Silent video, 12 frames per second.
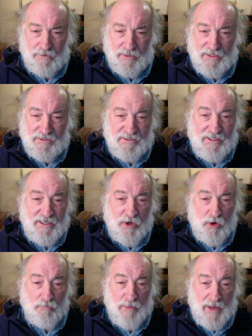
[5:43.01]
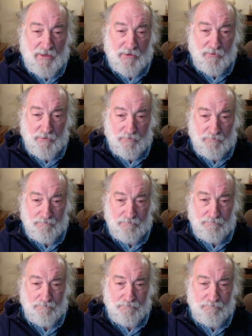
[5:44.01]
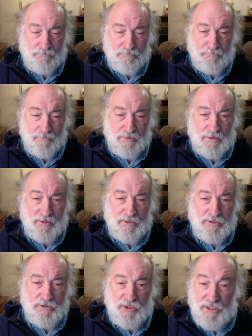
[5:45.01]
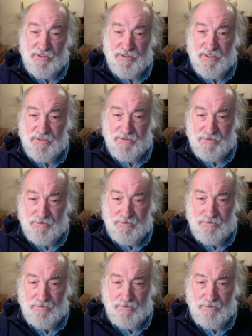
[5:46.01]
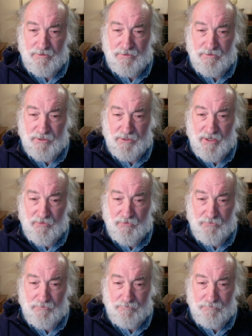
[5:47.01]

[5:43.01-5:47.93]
Let's seek our Maker, Jesus, together.